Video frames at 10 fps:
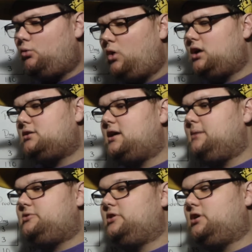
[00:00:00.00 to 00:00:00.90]
the water
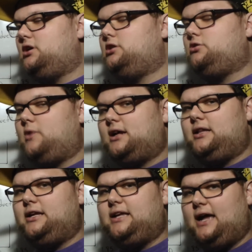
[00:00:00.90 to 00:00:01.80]
types that are going to
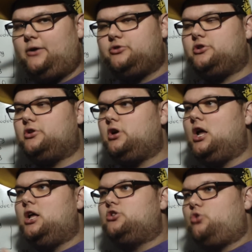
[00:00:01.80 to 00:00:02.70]
directly counter
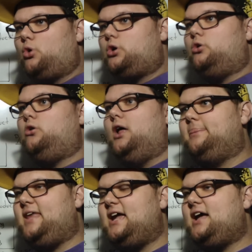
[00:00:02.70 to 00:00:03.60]
Torkoal,
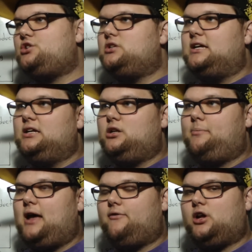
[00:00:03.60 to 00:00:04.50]
they actually end up
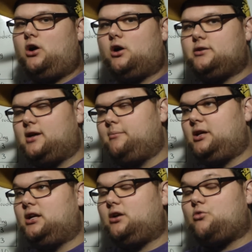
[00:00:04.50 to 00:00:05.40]
having a hard time
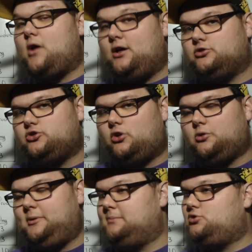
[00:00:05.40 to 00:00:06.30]
getting around Solar
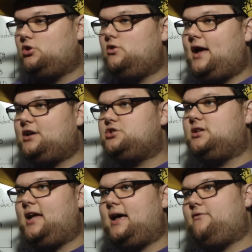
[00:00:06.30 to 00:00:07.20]
Beam, so you
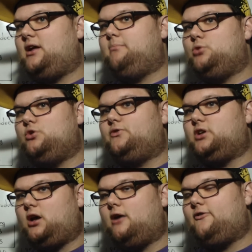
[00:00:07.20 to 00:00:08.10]
actually have a move to
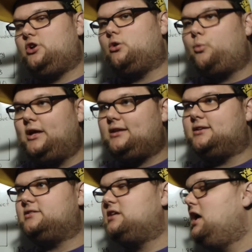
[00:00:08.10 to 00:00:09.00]
cover your
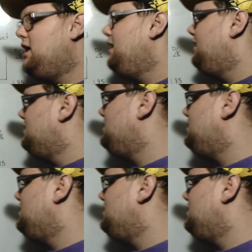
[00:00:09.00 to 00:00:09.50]
weakness. And